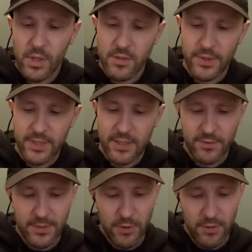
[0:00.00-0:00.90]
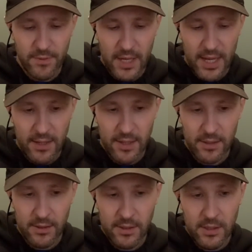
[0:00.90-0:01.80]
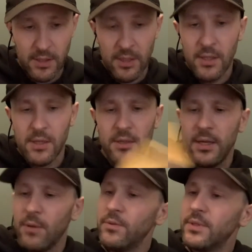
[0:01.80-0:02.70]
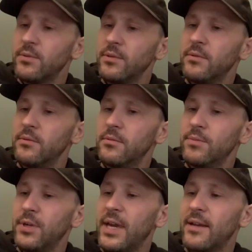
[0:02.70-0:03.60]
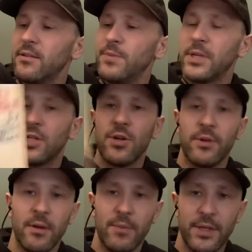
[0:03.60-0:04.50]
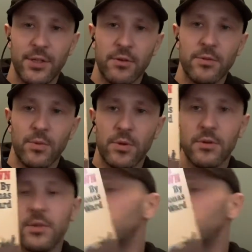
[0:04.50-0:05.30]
So I tend to read more of the Heidi. Yeah, what was this one? Buchanan's Big Showdown by Jonas Ward.